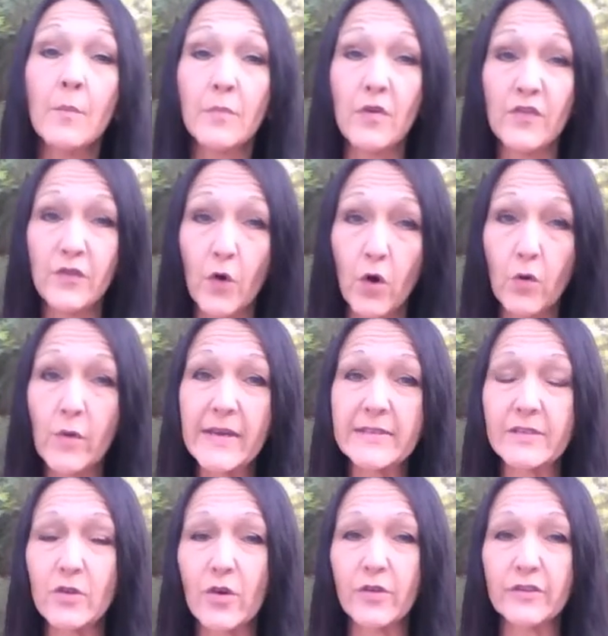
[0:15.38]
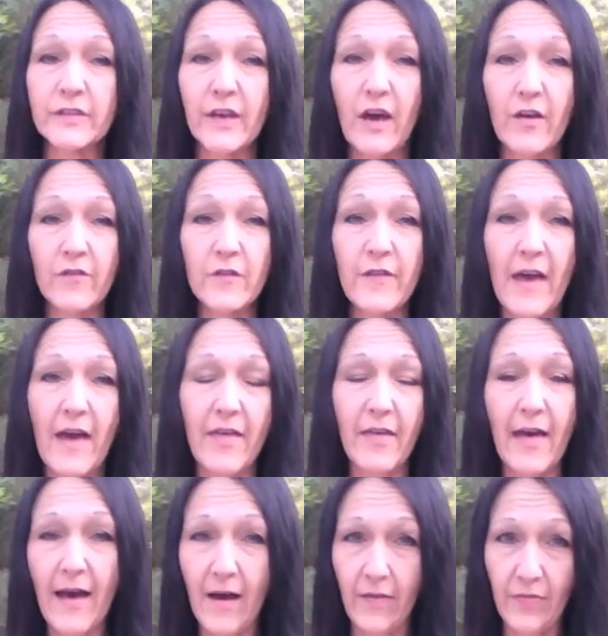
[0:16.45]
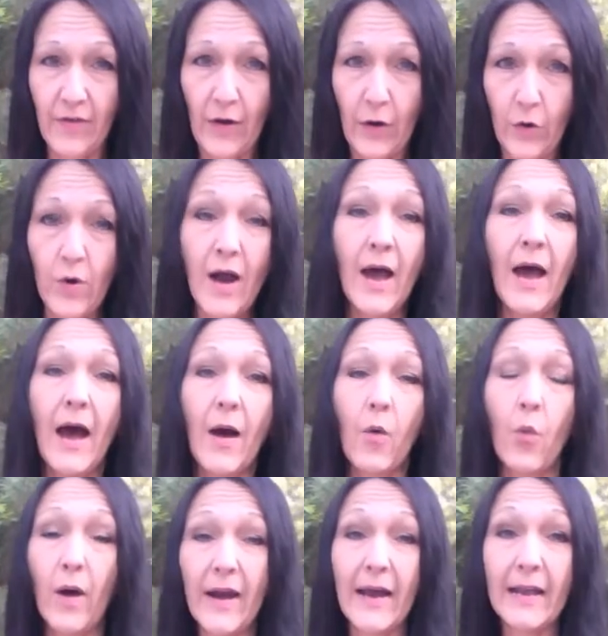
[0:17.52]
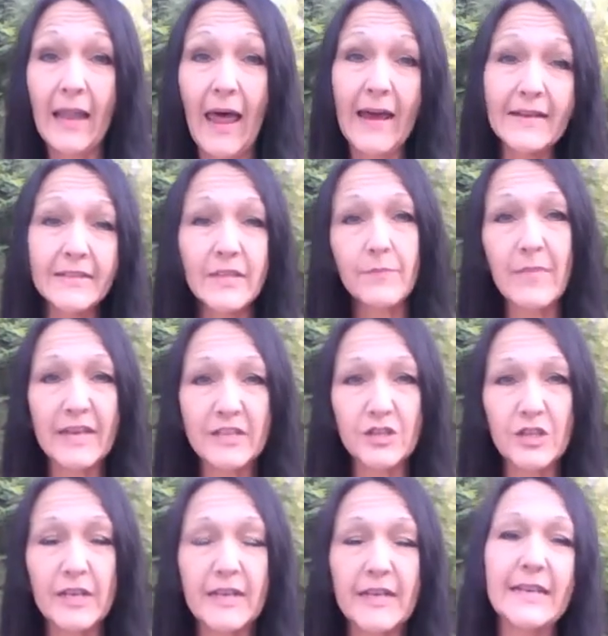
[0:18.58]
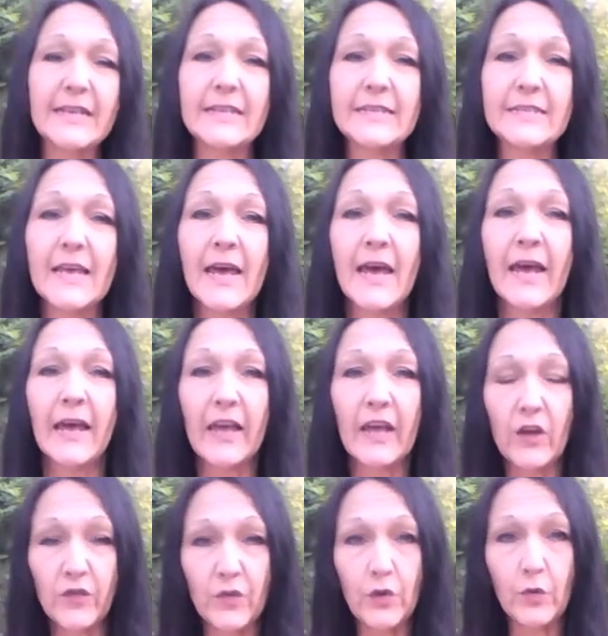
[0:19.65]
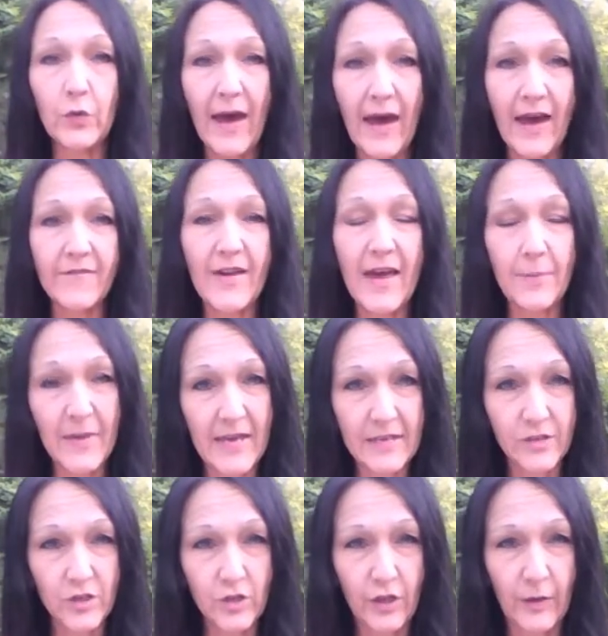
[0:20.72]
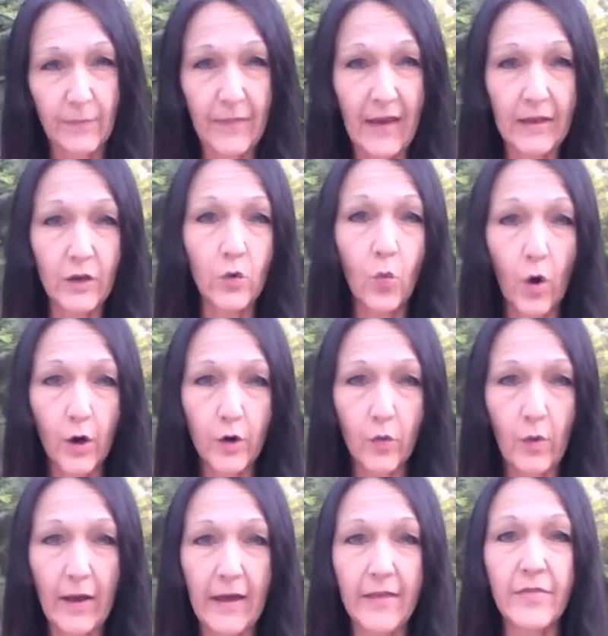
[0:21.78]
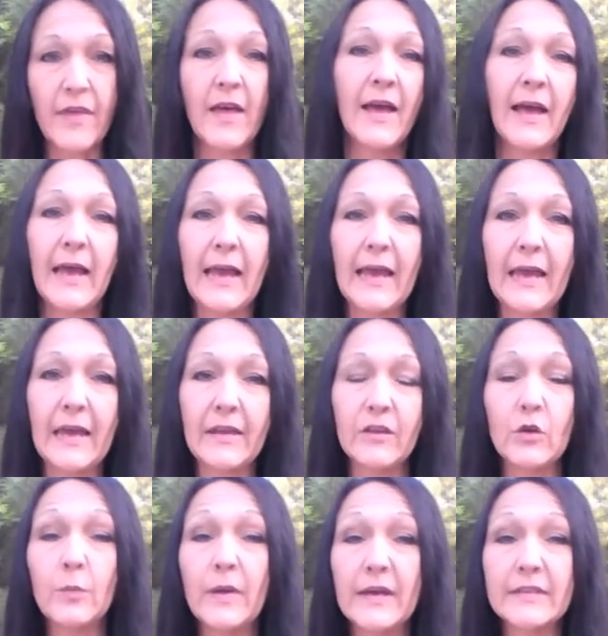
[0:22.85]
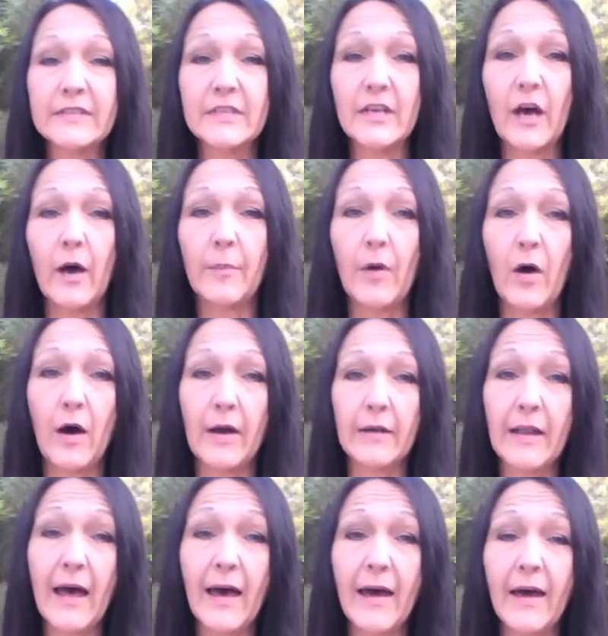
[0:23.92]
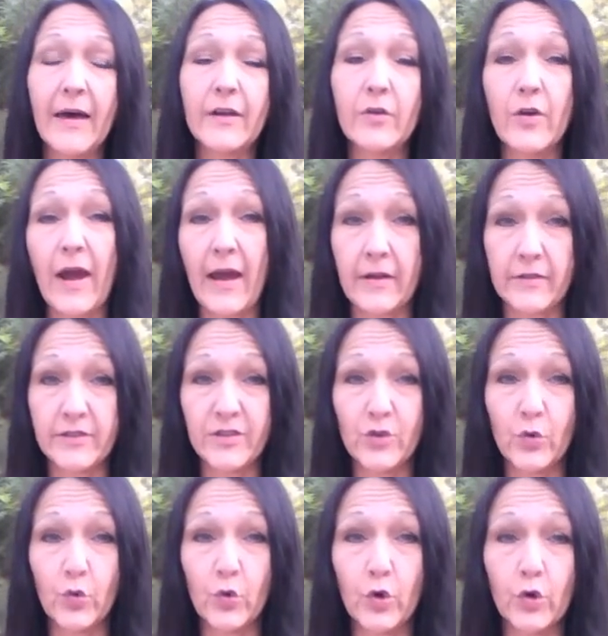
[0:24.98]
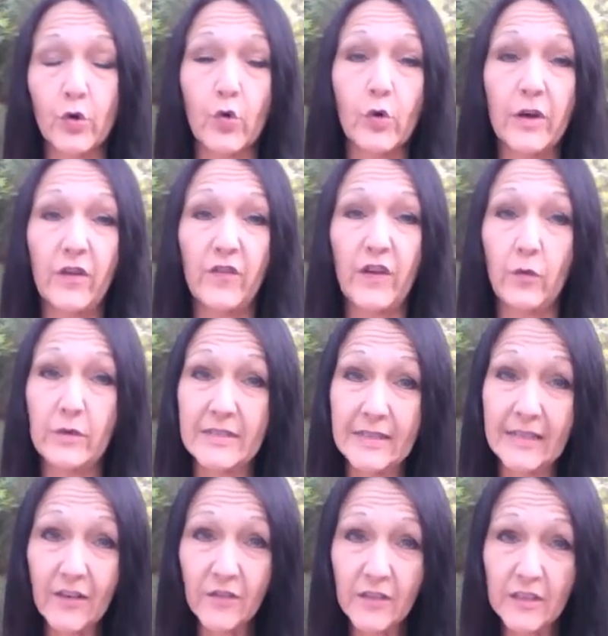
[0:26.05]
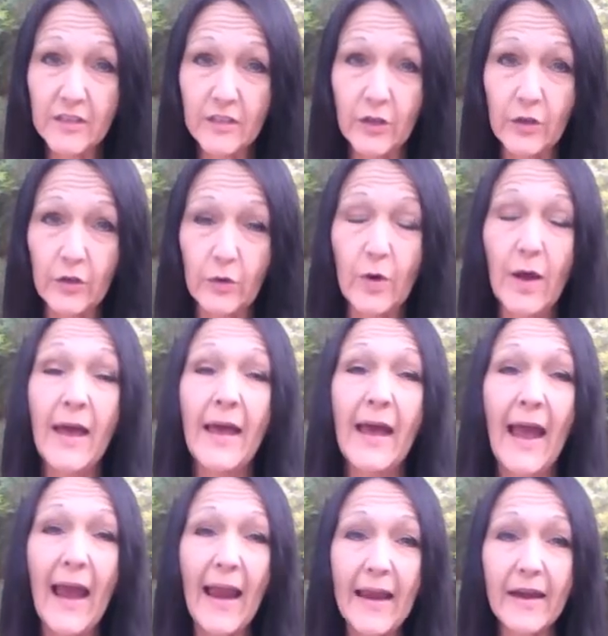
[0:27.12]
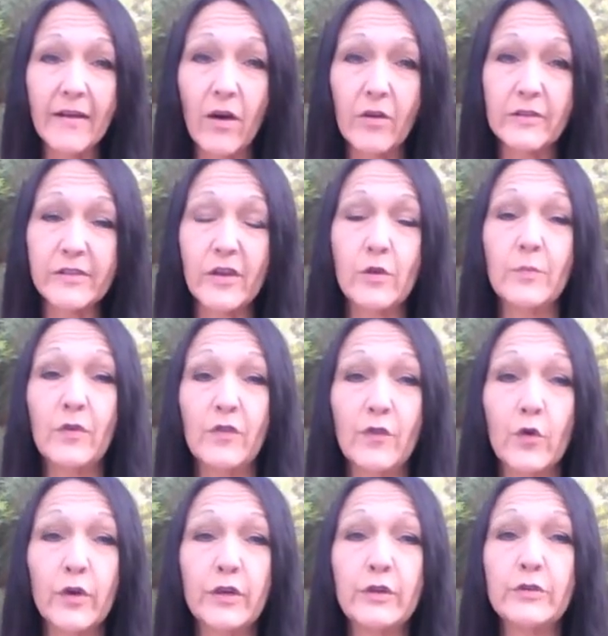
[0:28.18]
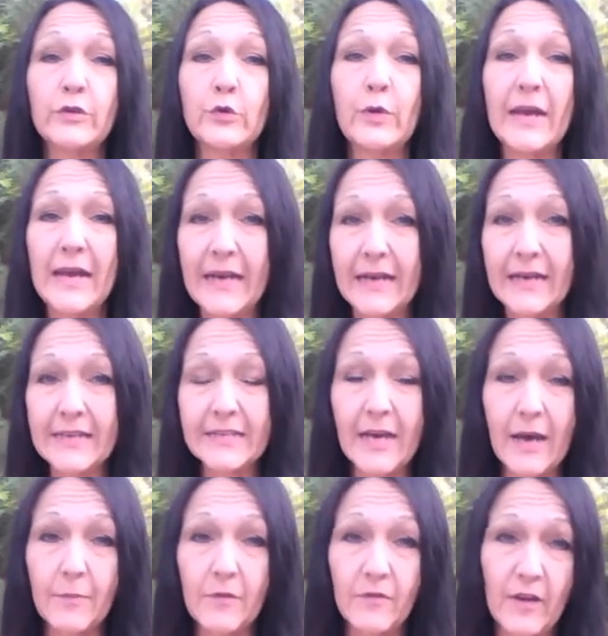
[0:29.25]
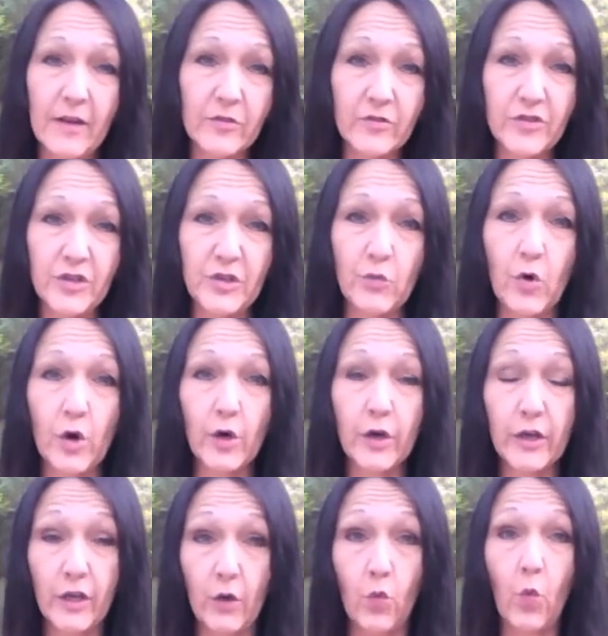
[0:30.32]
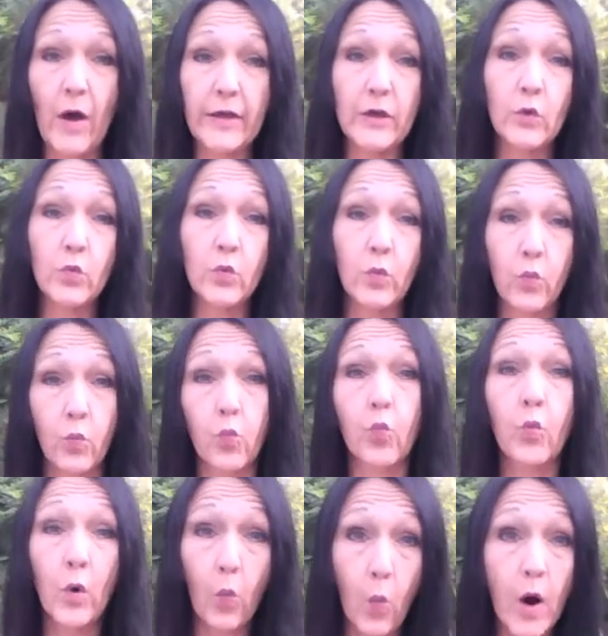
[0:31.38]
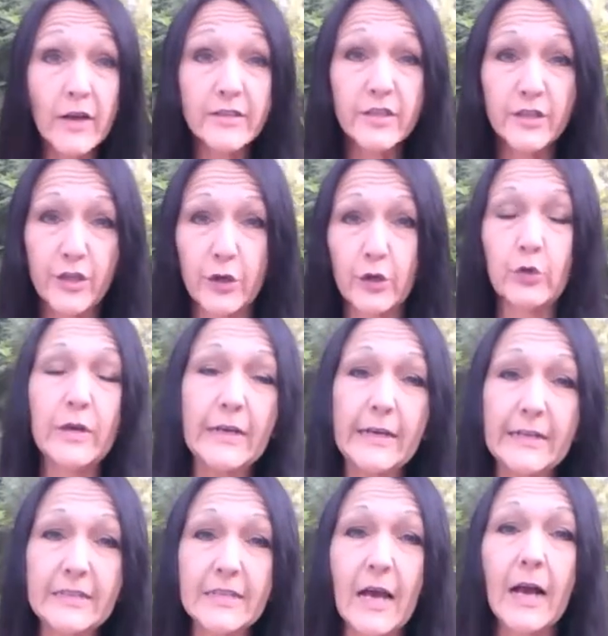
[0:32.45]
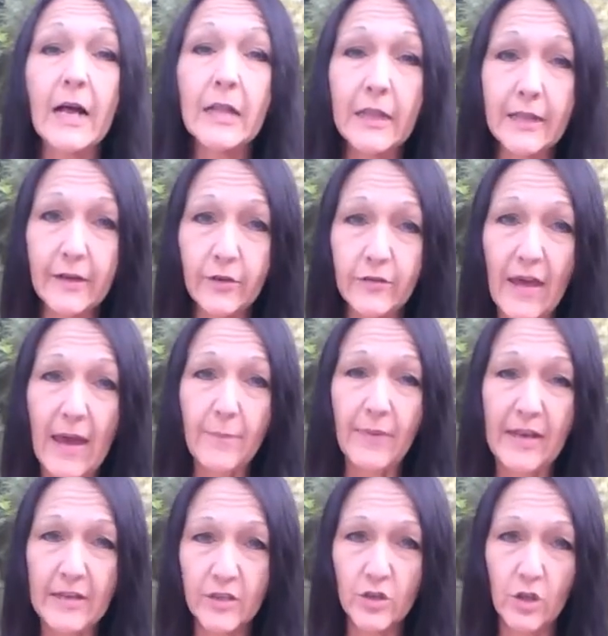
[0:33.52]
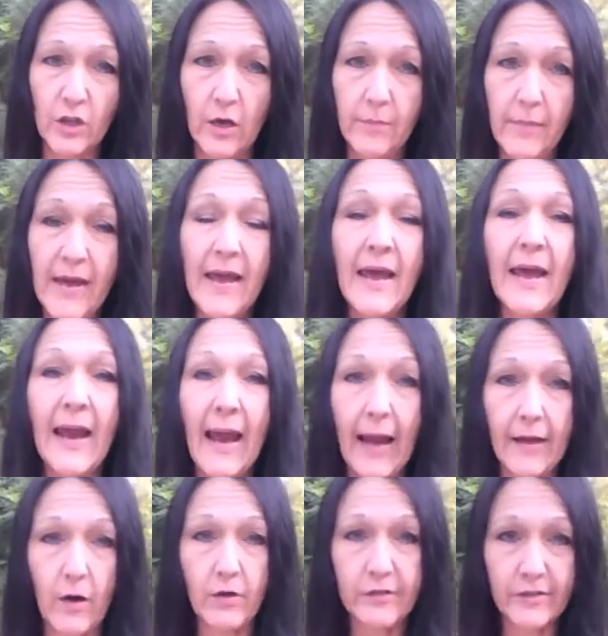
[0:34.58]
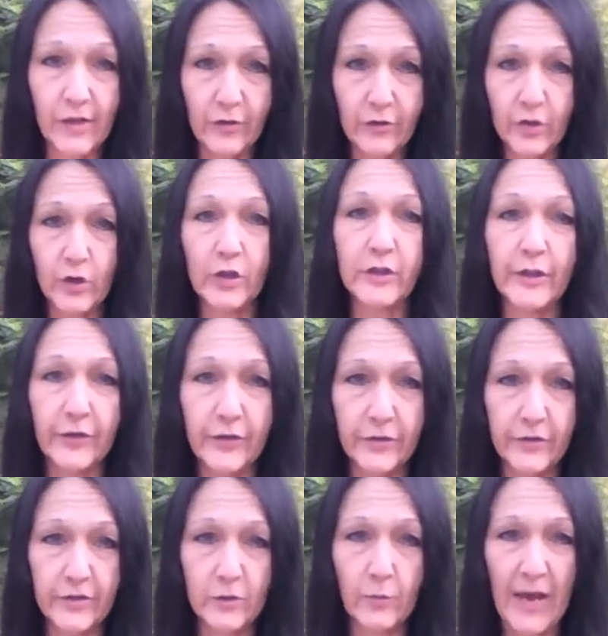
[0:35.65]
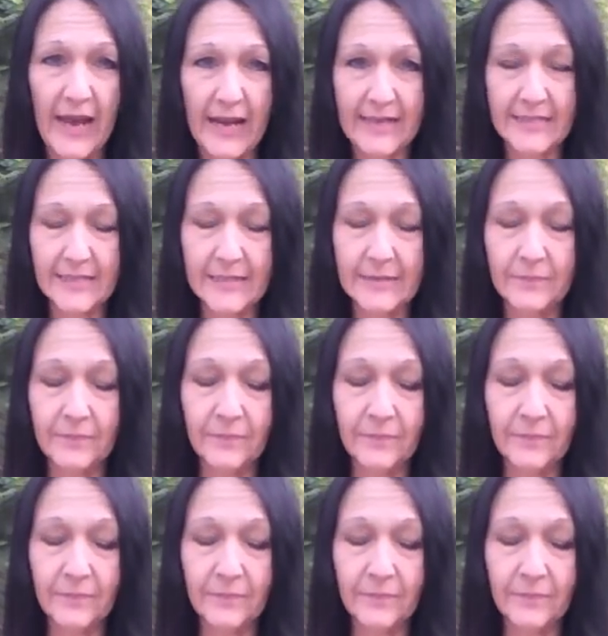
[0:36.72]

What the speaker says: Before we start to cover that, though, what I'd like to mention is if you have a pendulum that you work with and you picked it up online or at a store, or if it was gifted to you, and also before you do any type of energy work, what you will want to do is clear that pendulum and also to clear your space.